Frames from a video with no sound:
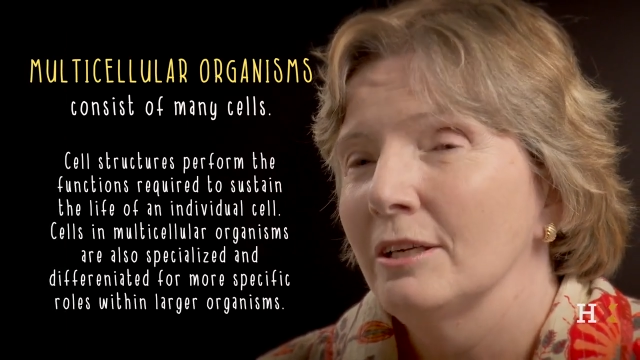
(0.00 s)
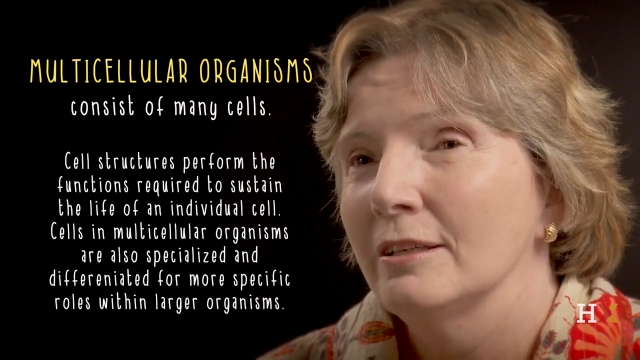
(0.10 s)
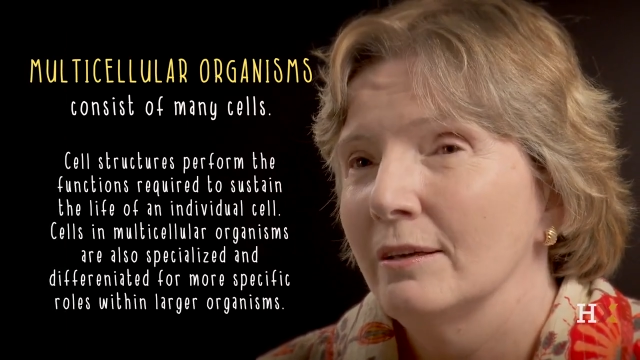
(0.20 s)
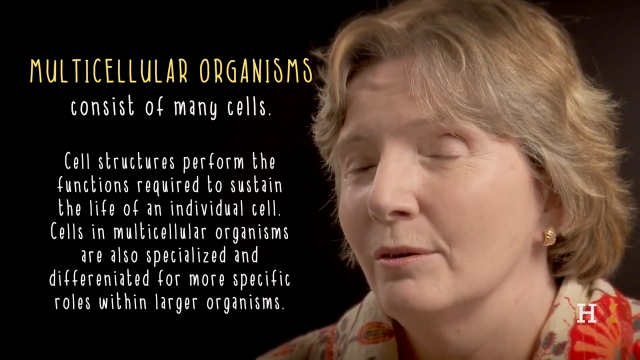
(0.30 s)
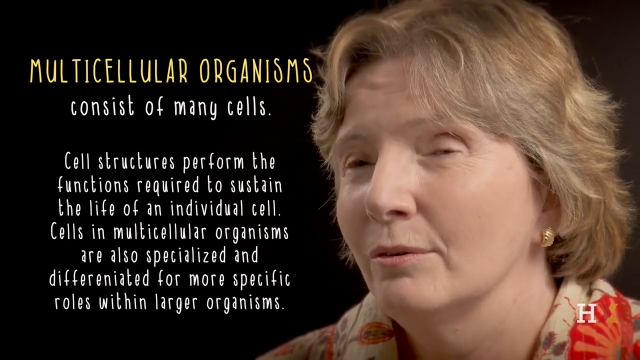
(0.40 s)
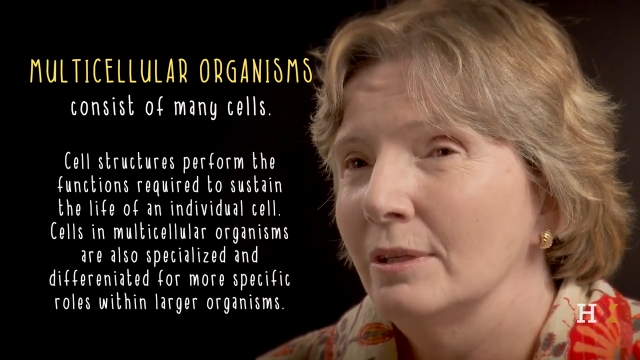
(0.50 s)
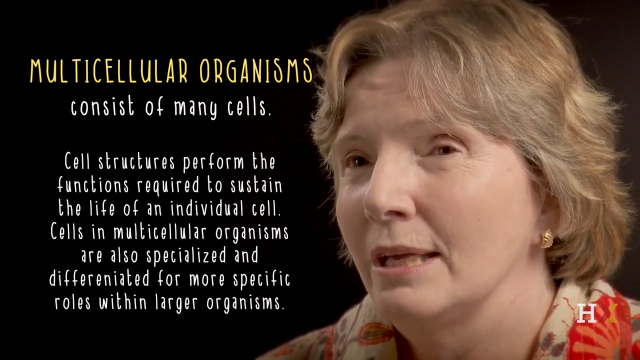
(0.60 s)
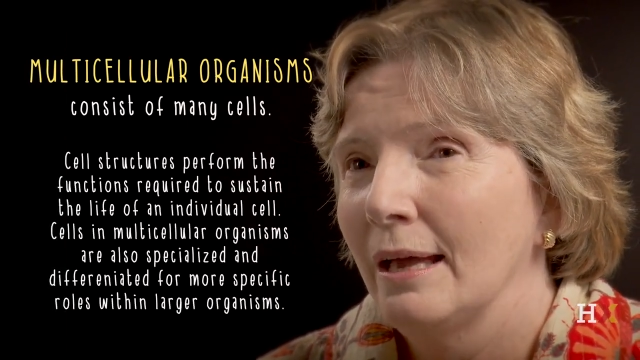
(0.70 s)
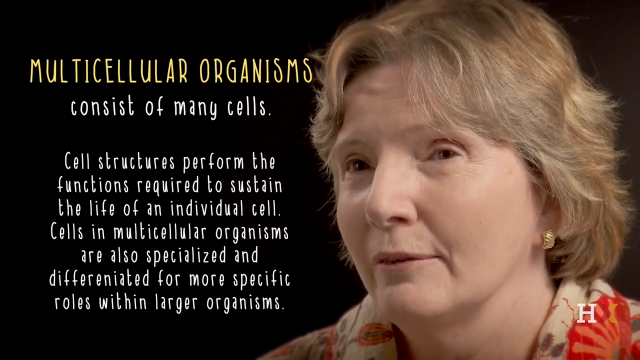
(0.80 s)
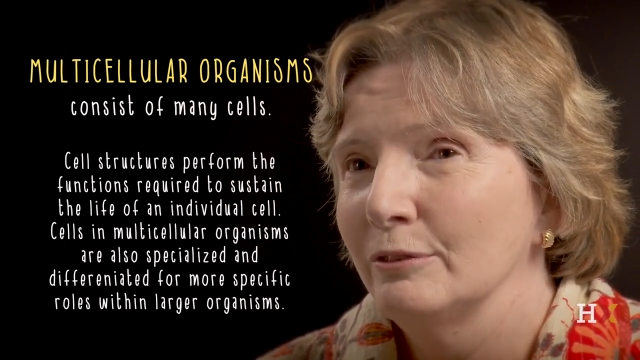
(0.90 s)
not only
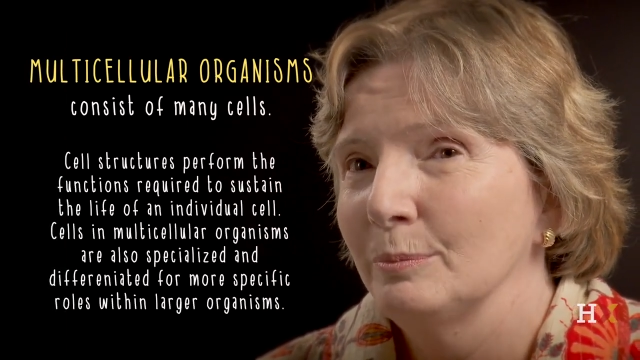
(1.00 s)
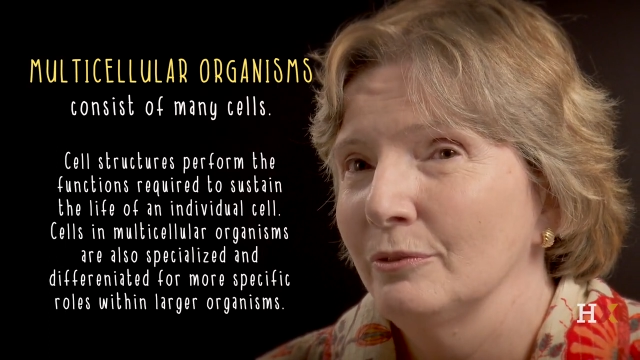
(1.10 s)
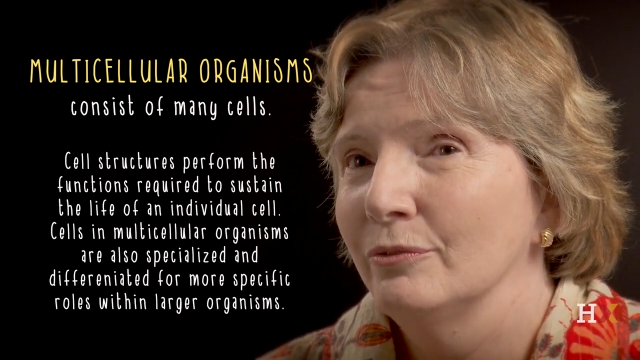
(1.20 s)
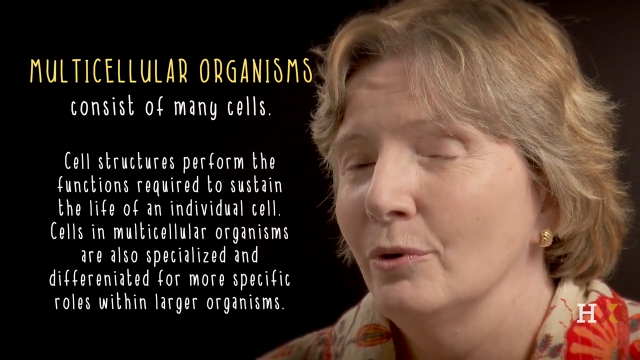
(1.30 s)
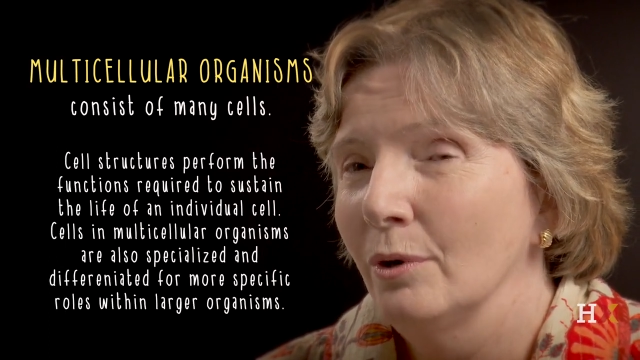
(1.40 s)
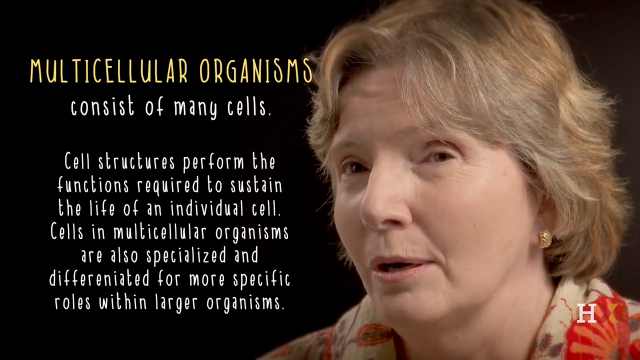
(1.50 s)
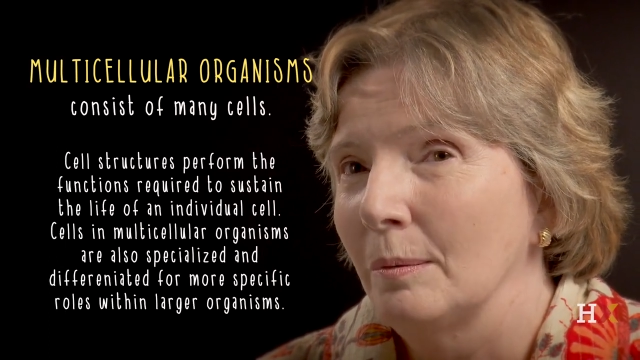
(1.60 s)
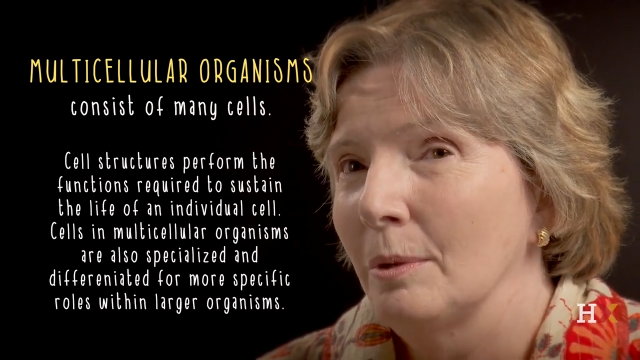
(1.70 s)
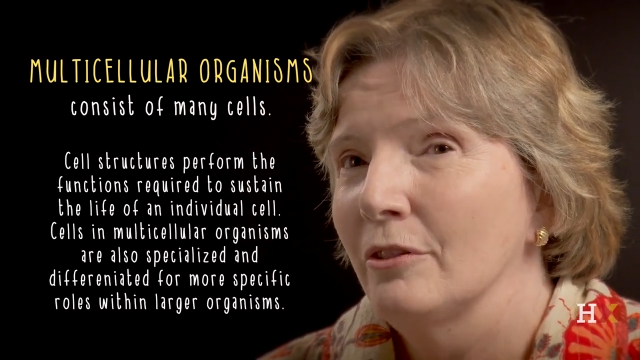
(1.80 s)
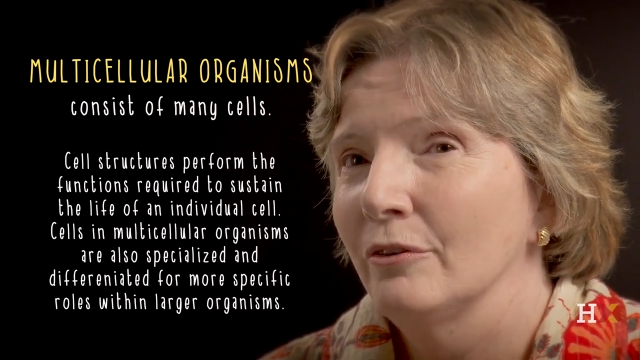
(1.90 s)
have to
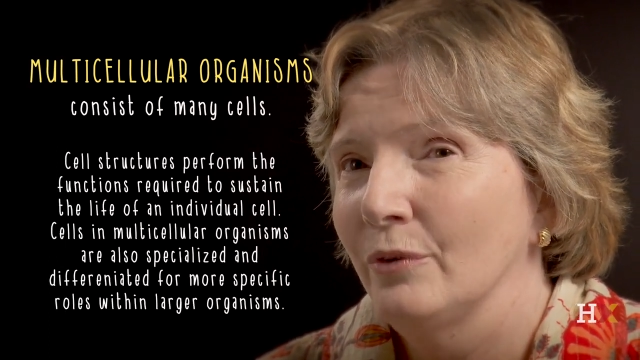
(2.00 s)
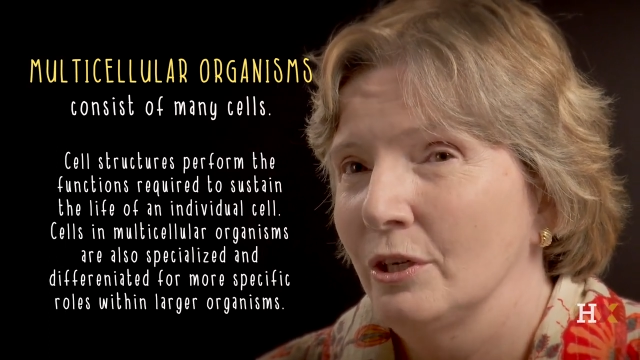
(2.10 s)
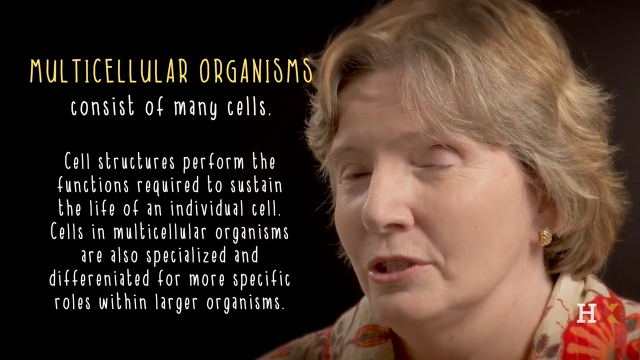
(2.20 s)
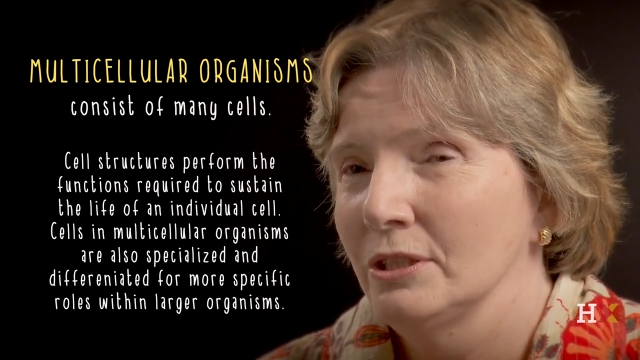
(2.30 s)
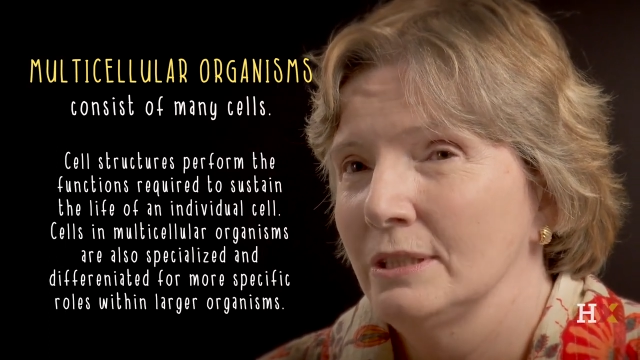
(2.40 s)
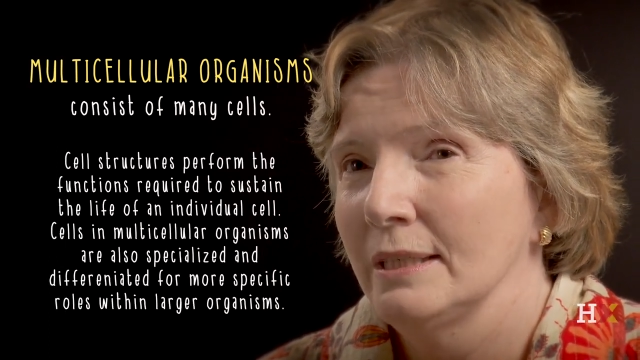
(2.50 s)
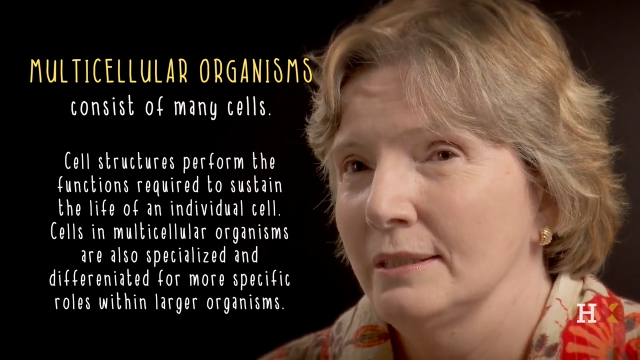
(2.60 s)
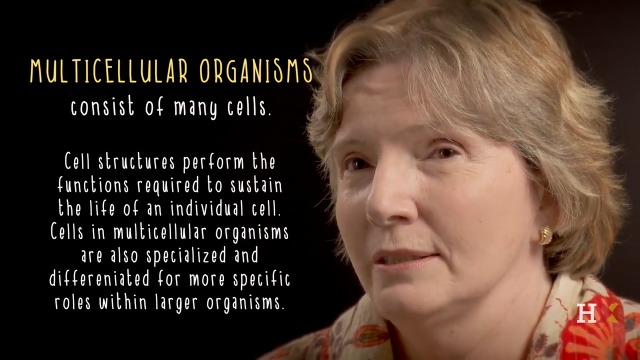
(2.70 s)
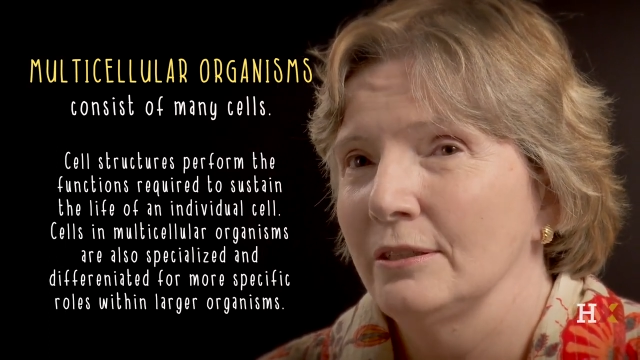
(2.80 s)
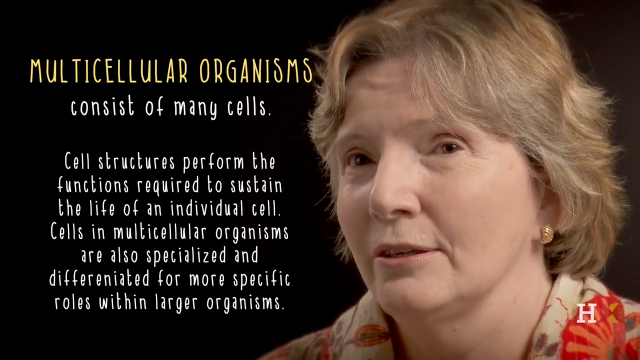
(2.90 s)
perform the functions
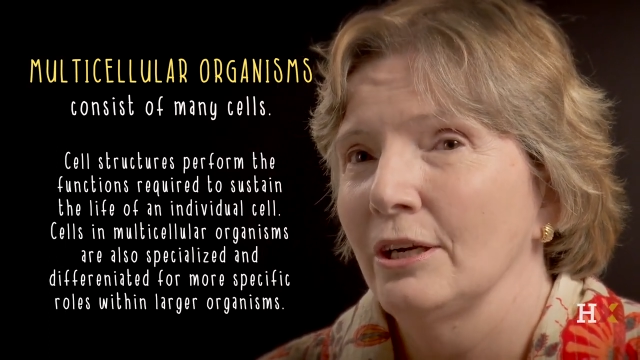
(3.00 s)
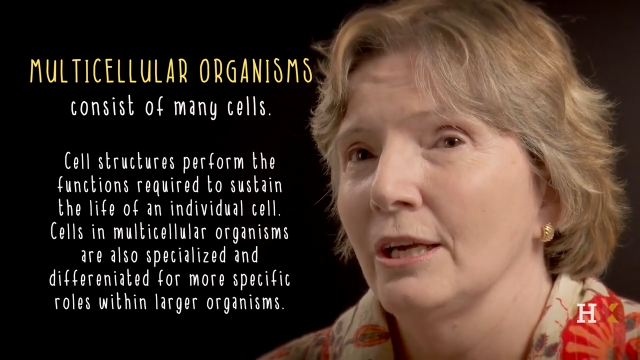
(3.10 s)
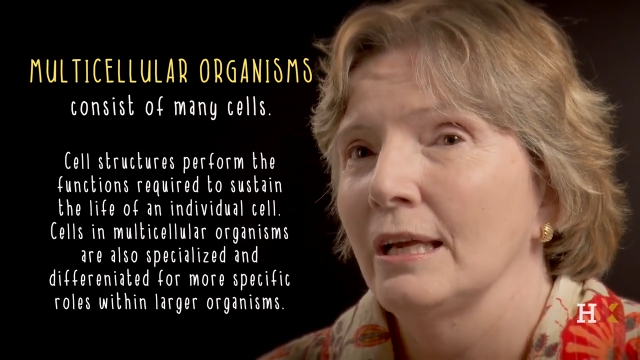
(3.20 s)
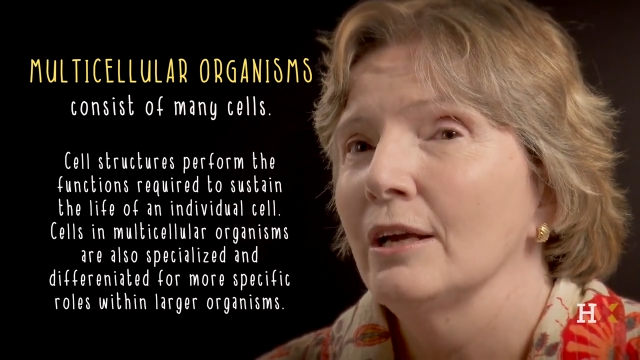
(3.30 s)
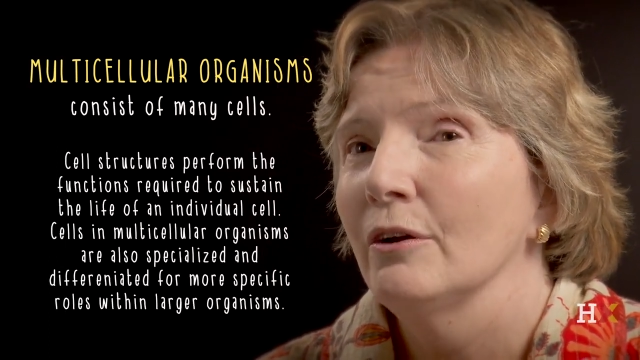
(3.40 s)
necessary